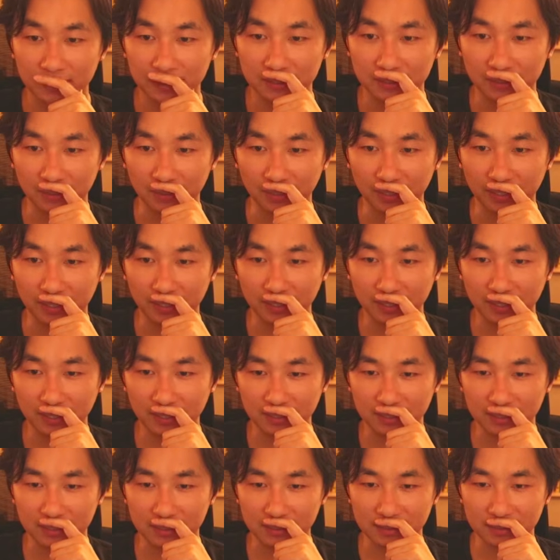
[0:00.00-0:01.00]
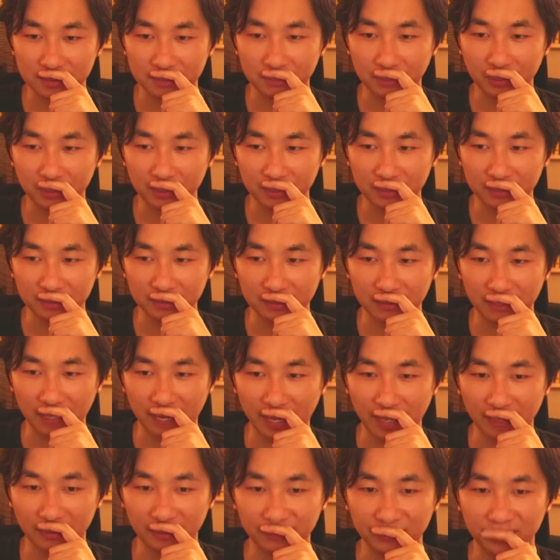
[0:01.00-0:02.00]
So I think I just put the
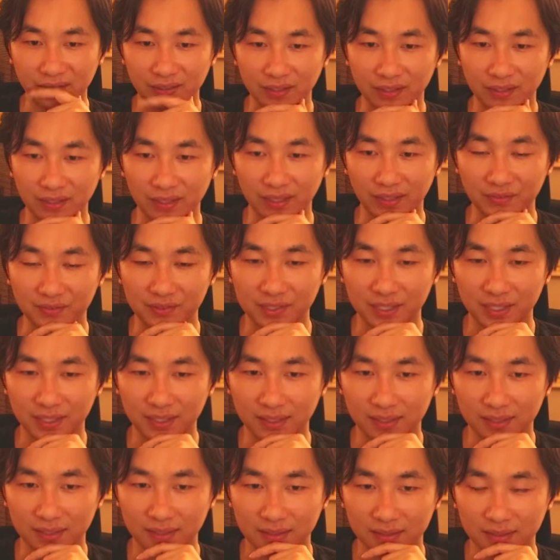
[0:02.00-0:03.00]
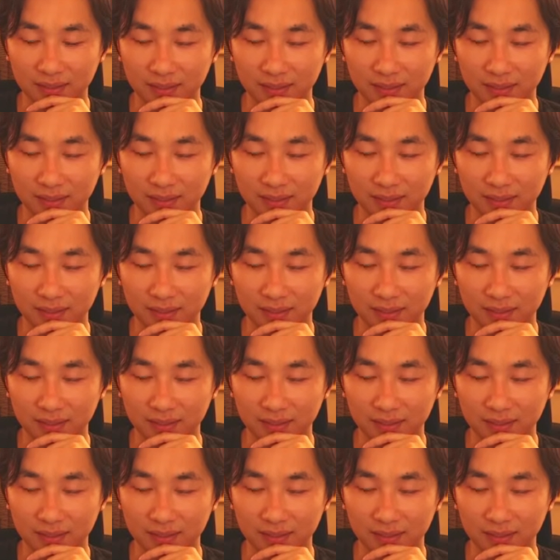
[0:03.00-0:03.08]
Catagrin on the left side.